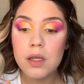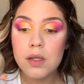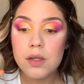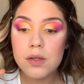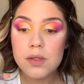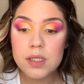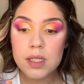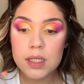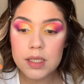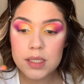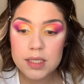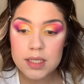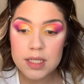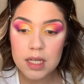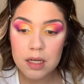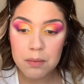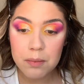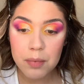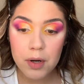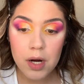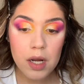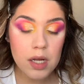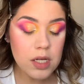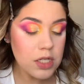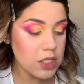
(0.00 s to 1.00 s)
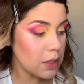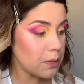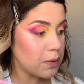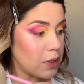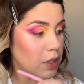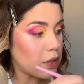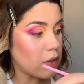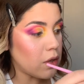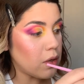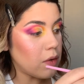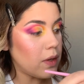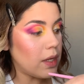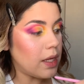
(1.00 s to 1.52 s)
Using the same brush, I'm
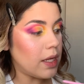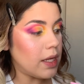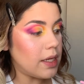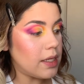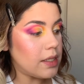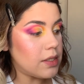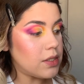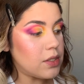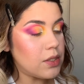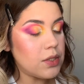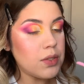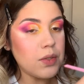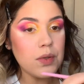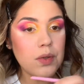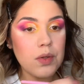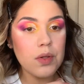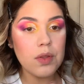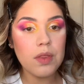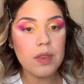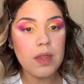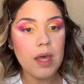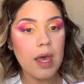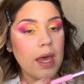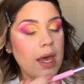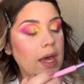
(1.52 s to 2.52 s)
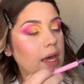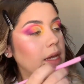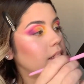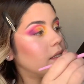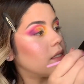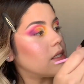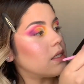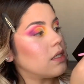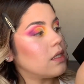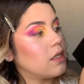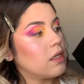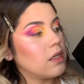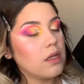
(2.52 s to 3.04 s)
gonna go into that
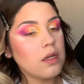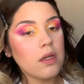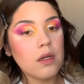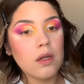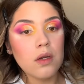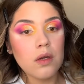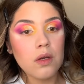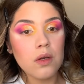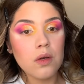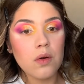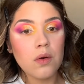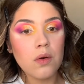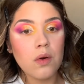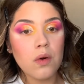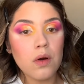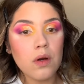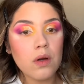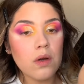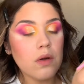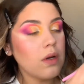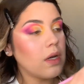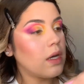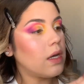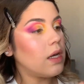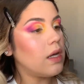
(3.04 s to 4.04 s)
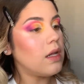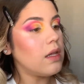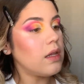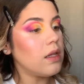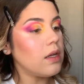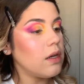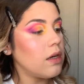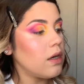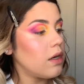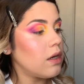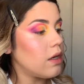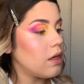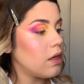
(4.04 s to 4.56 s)
coral
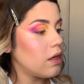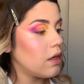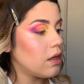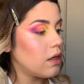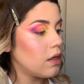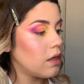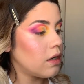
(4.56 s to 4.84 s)
color.